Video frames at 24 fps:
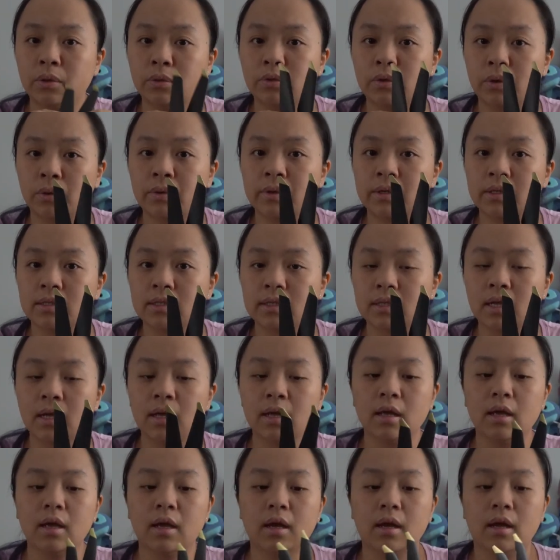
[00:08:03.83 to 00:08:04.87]
noise
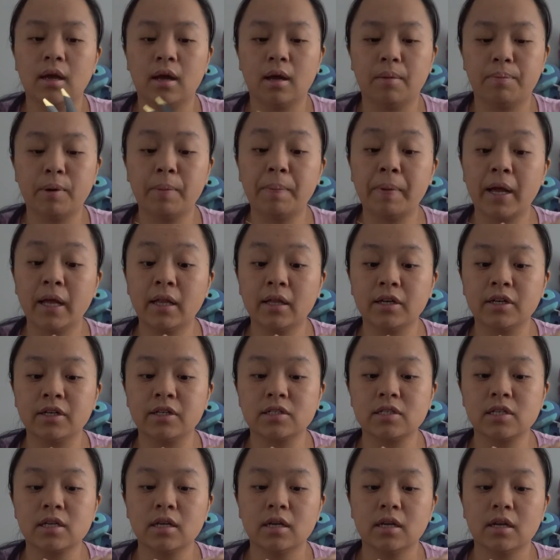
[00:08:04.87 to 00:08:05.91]
propellers,